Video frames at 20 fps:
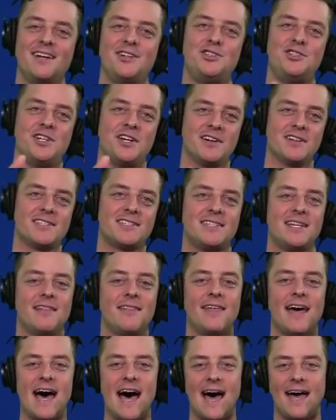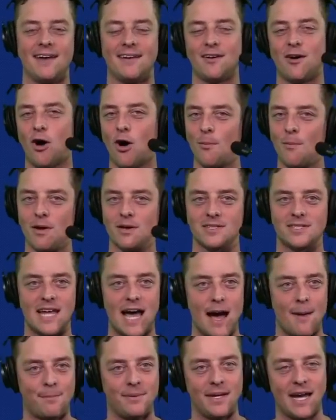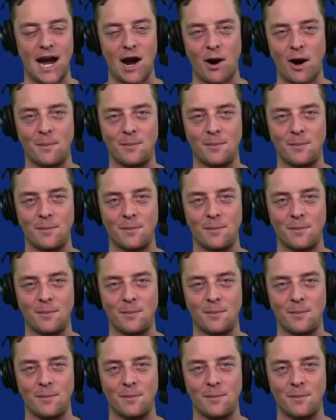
Cheers to that almost happy hour.